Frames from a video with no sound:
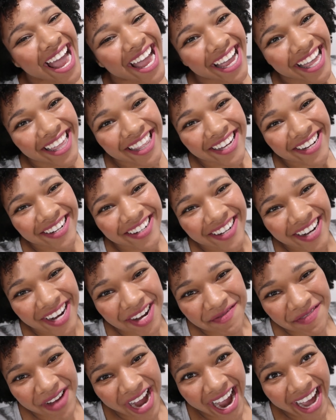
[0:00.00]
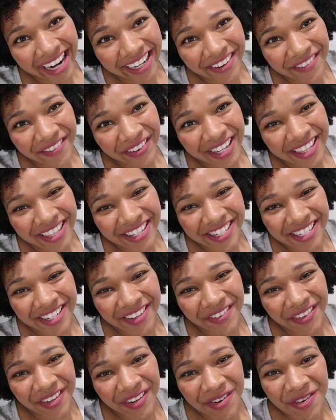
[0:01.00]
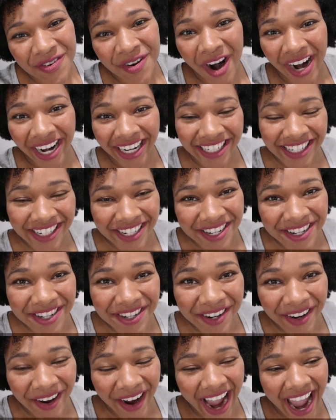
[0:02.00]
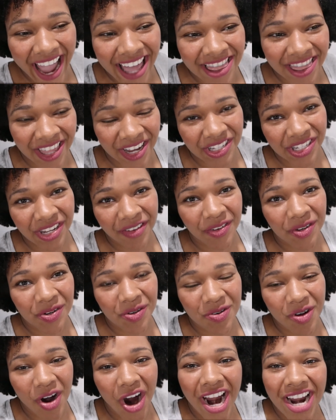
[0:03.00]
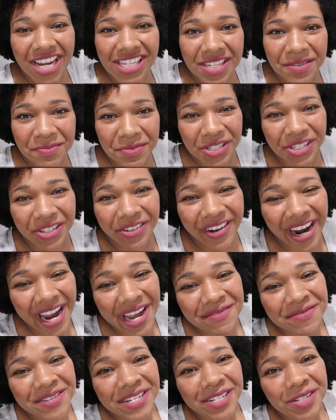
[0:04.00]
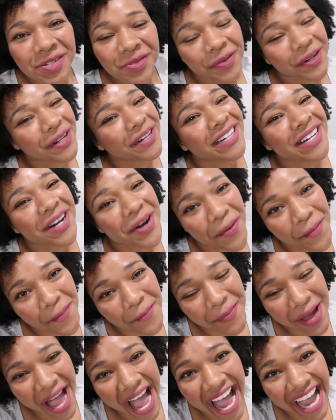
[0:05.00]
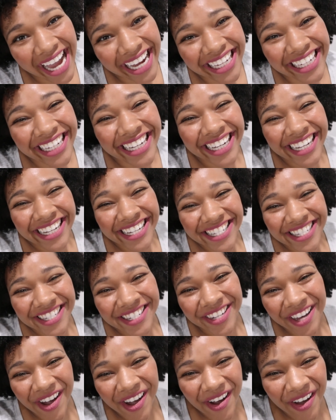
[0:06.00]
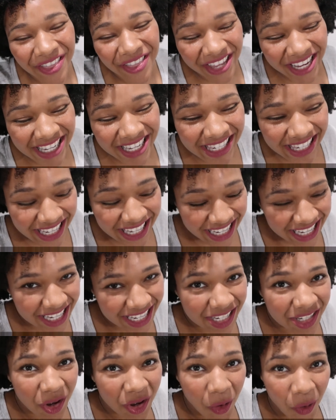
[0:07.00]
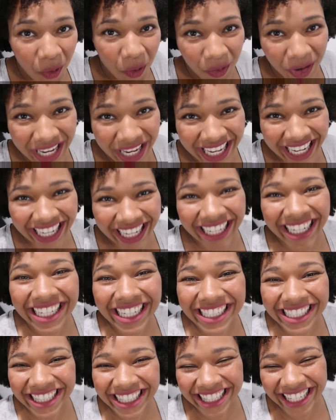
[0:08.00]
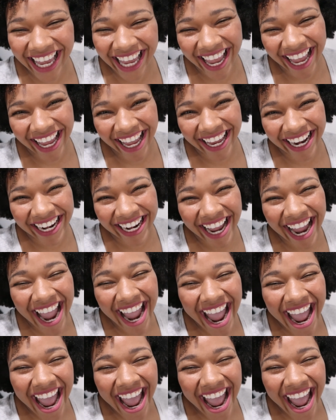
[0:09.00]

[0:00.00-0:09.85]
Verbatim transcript: hello, I'm Adi. For those of you who are new and those of you who are subscribers, welcome back. So this is week 10